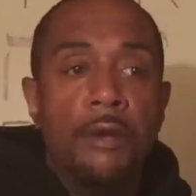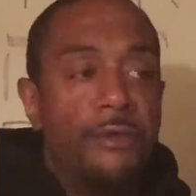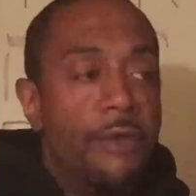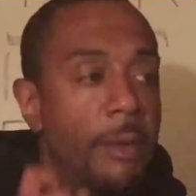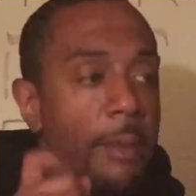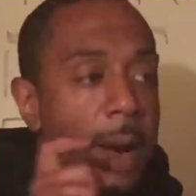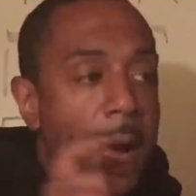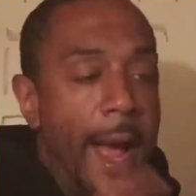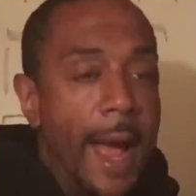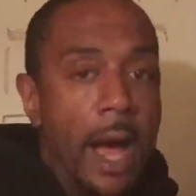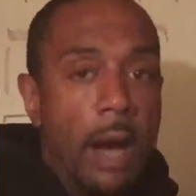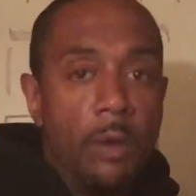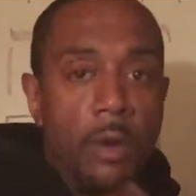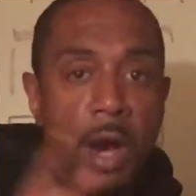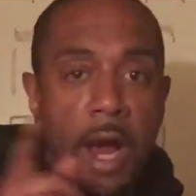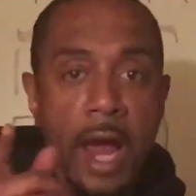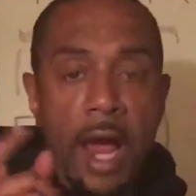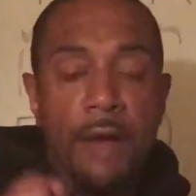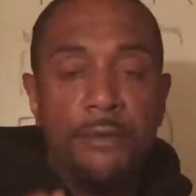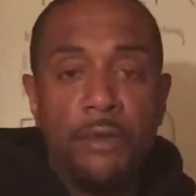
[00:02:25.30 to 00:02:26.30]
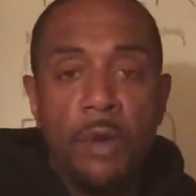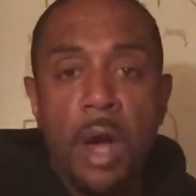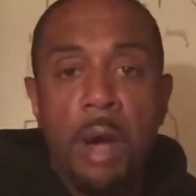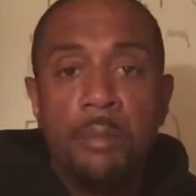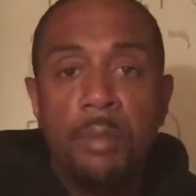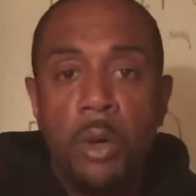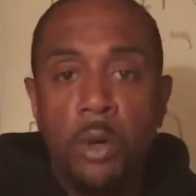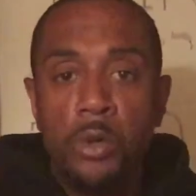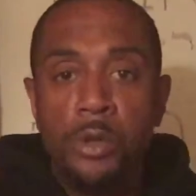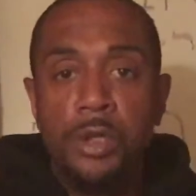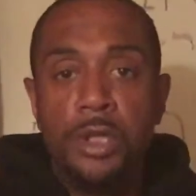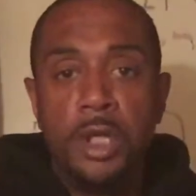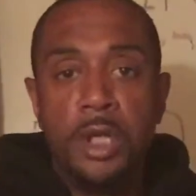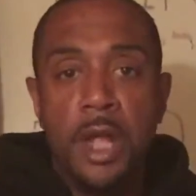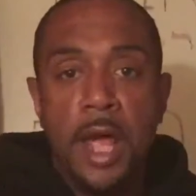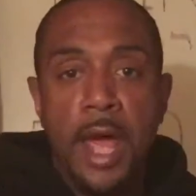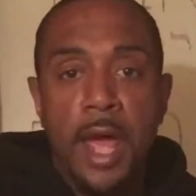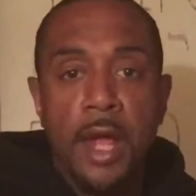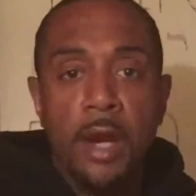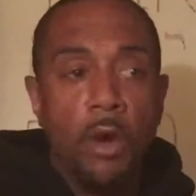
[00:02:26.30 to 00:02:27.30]
from an hour after I posted
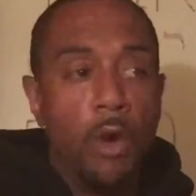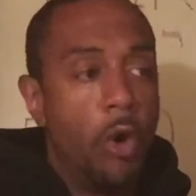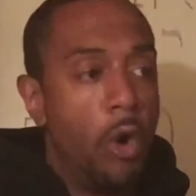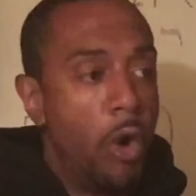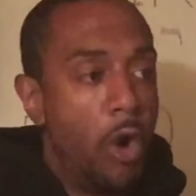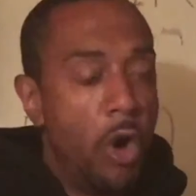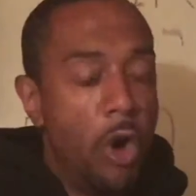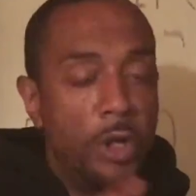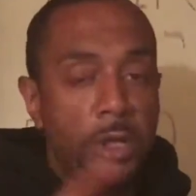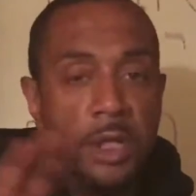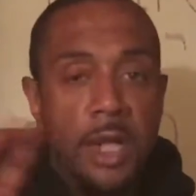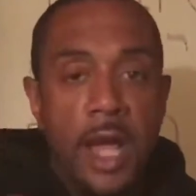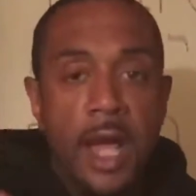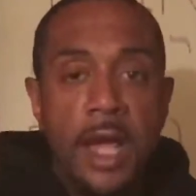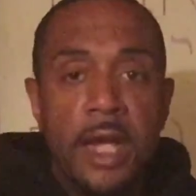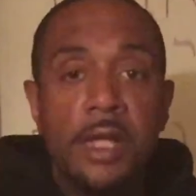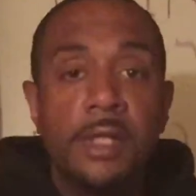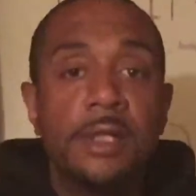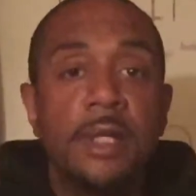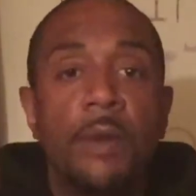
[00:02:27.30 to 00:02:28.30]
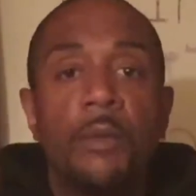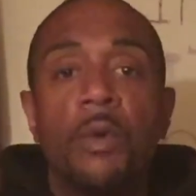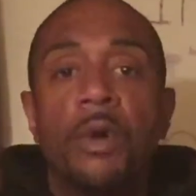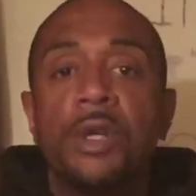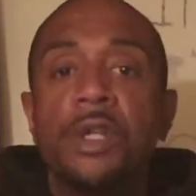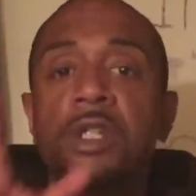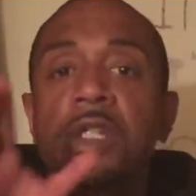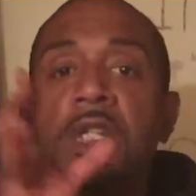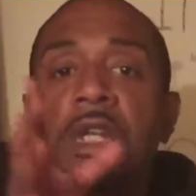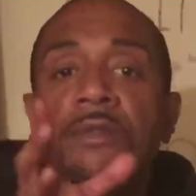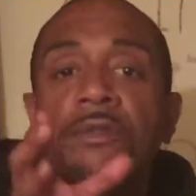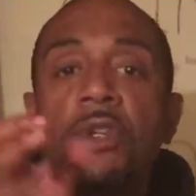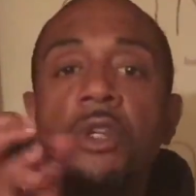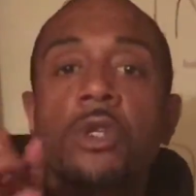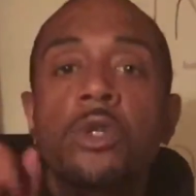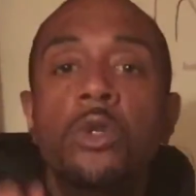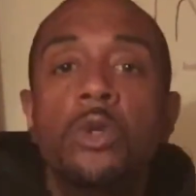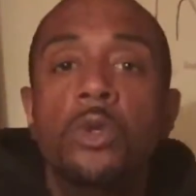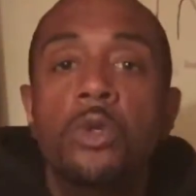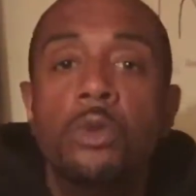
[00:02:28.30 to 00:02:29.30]
that all day because I want to see if the
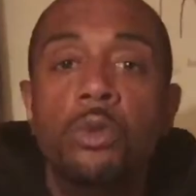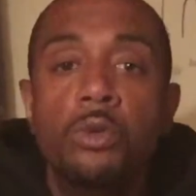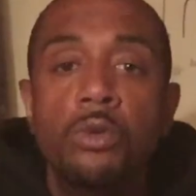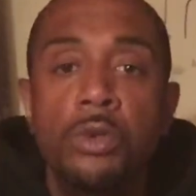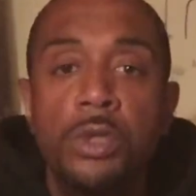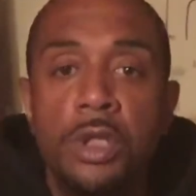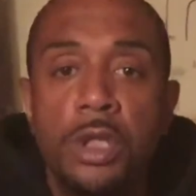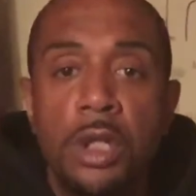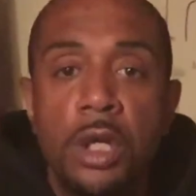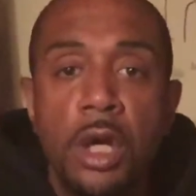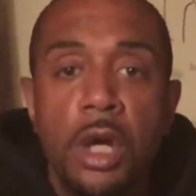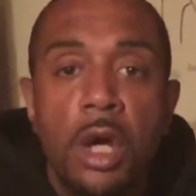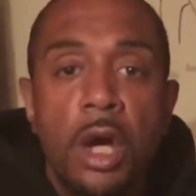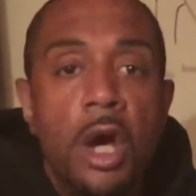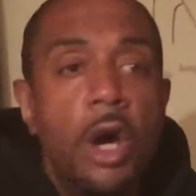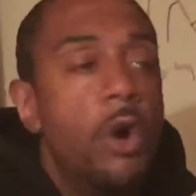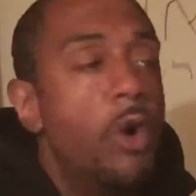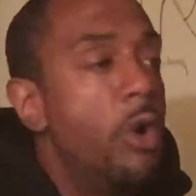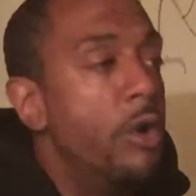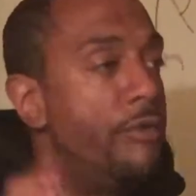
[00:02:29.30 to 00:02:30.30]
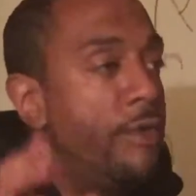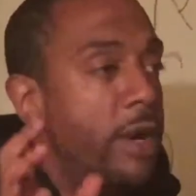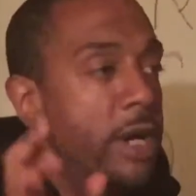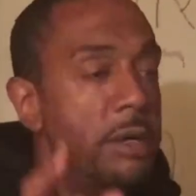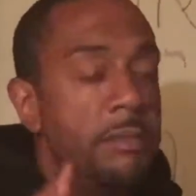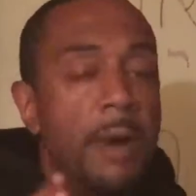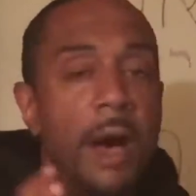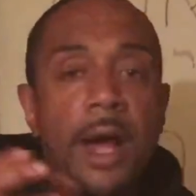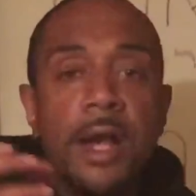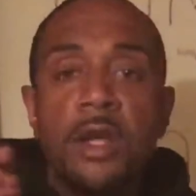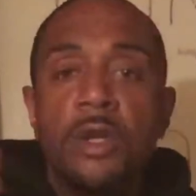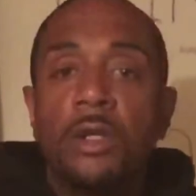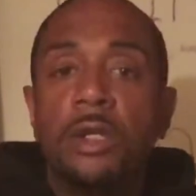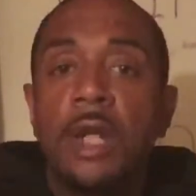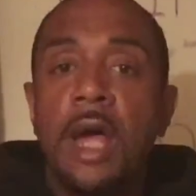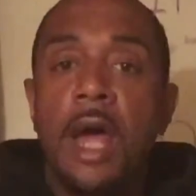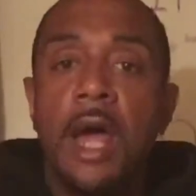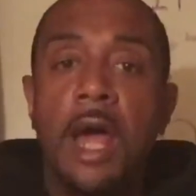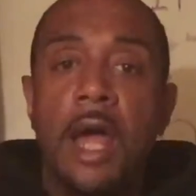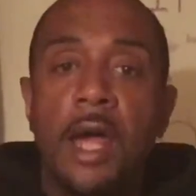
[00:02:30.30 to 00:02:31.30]
news or if anybody
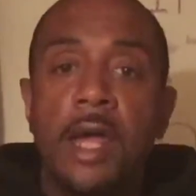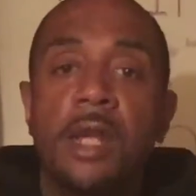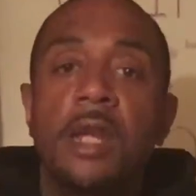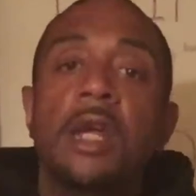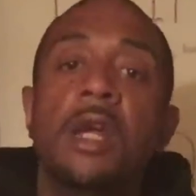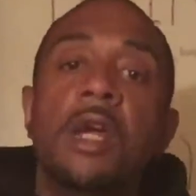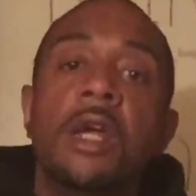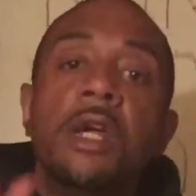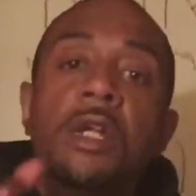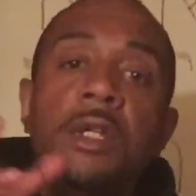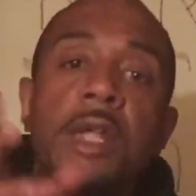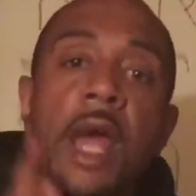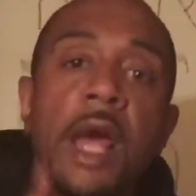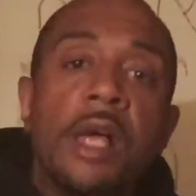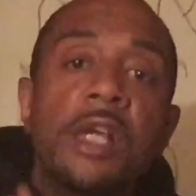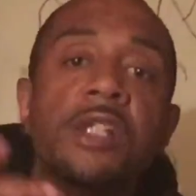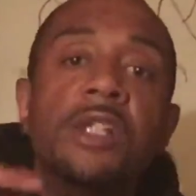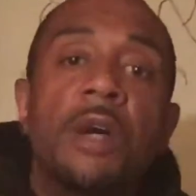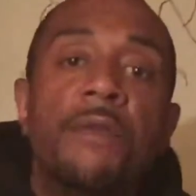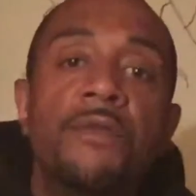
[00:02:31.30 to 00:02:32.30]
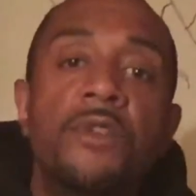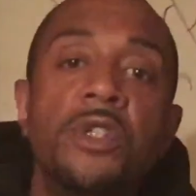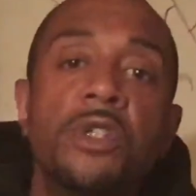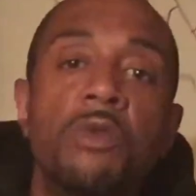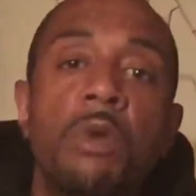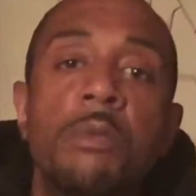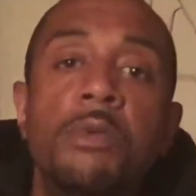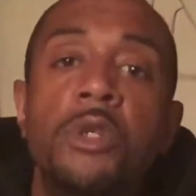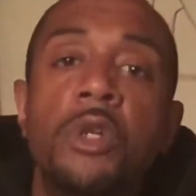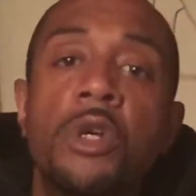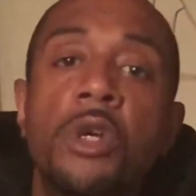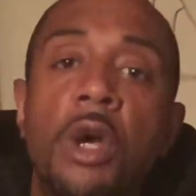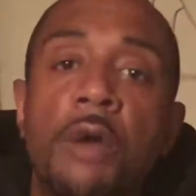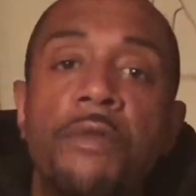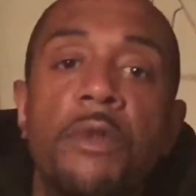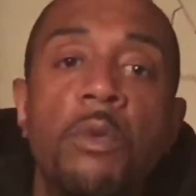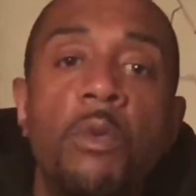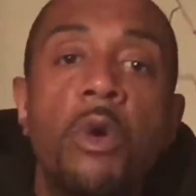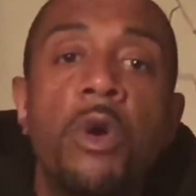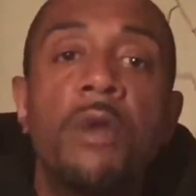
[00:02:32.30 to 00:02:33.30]
online that is of the scripture and
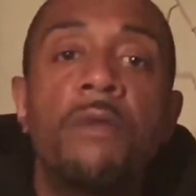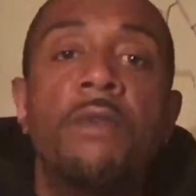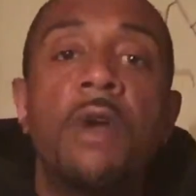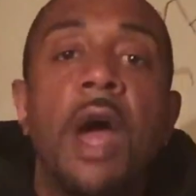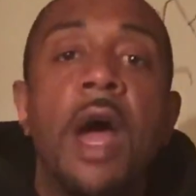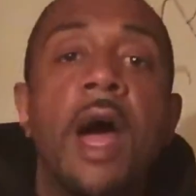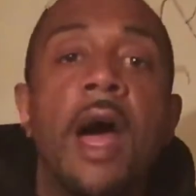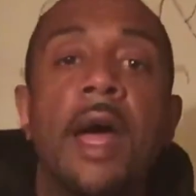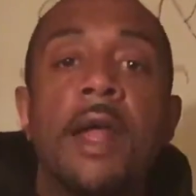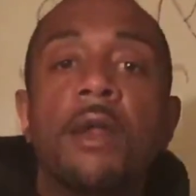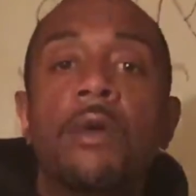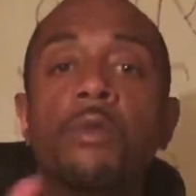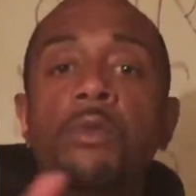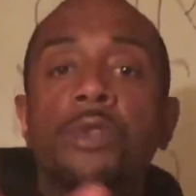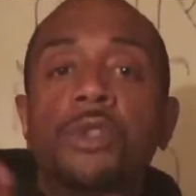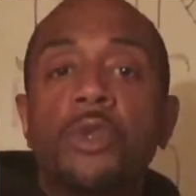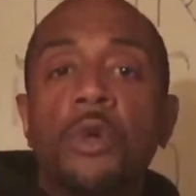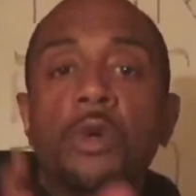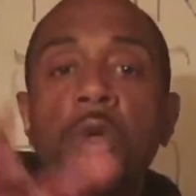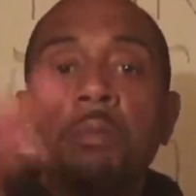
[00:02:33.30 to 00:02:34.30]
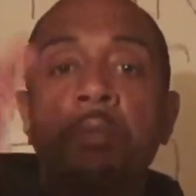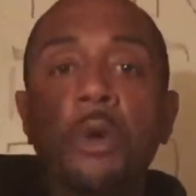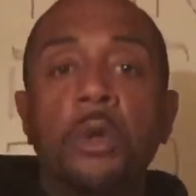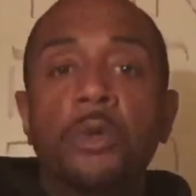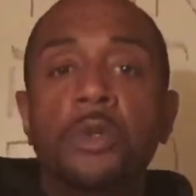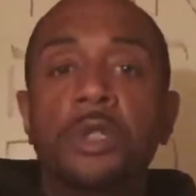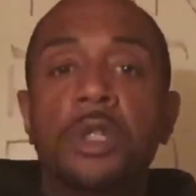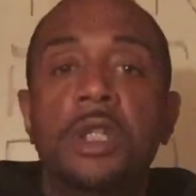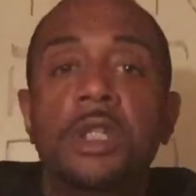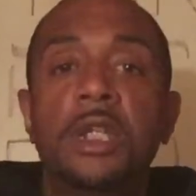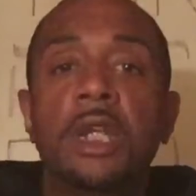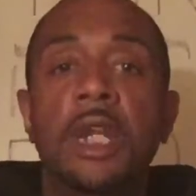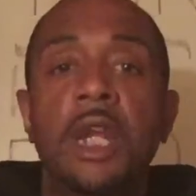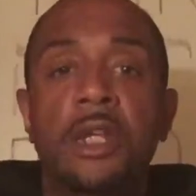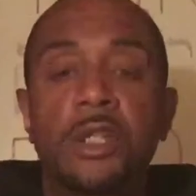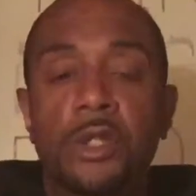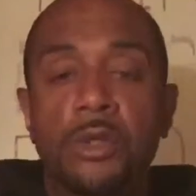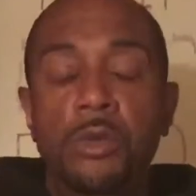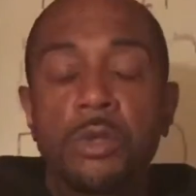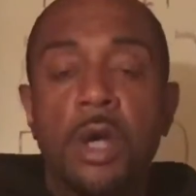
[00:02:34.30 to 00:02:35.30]
of the word of God was going to post this and
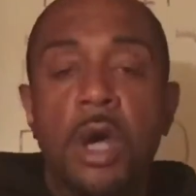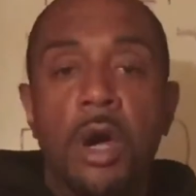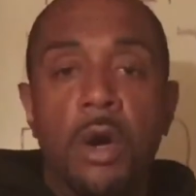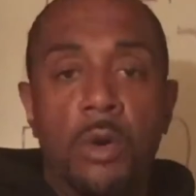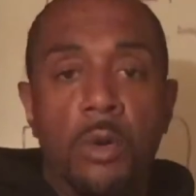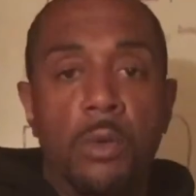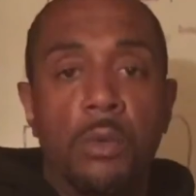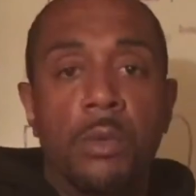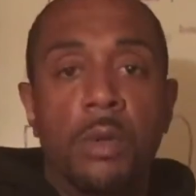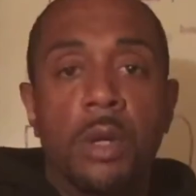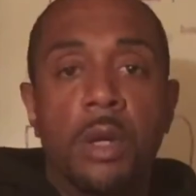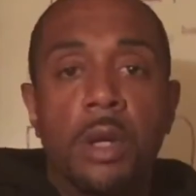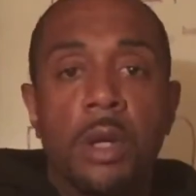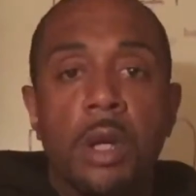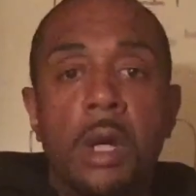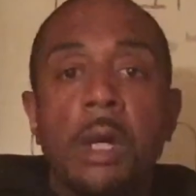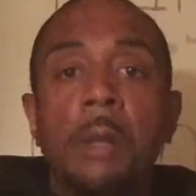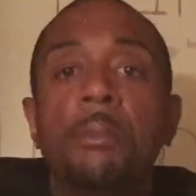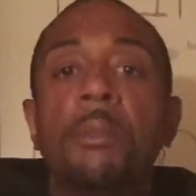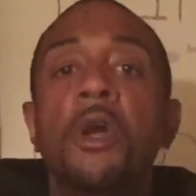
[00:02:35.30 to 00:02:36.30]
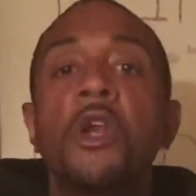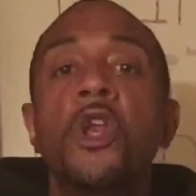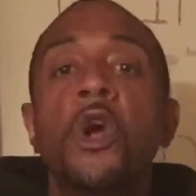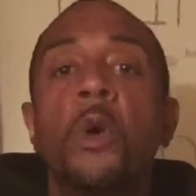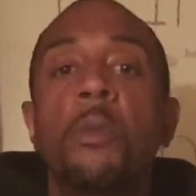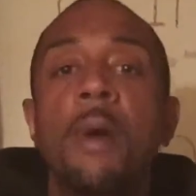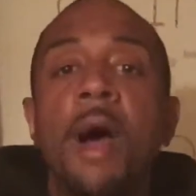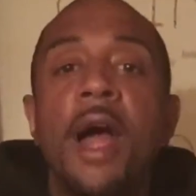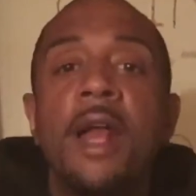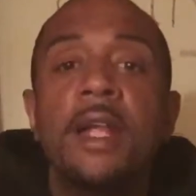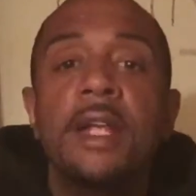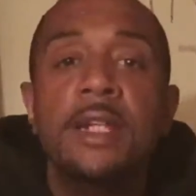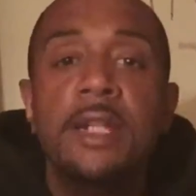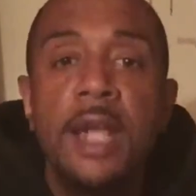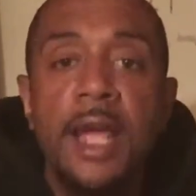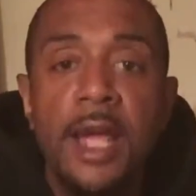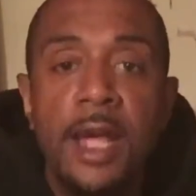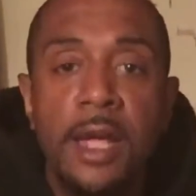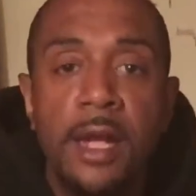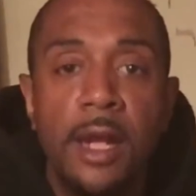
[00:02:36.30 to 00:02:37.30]
let you know. But nobody
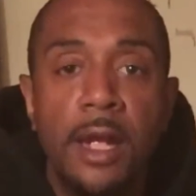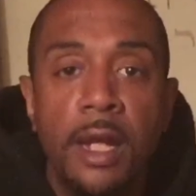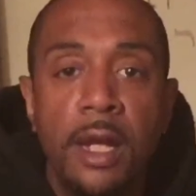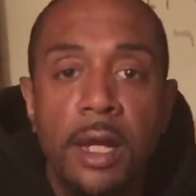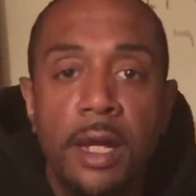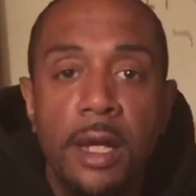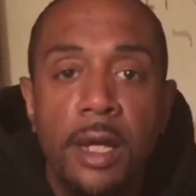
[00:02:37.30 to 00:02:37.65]
did.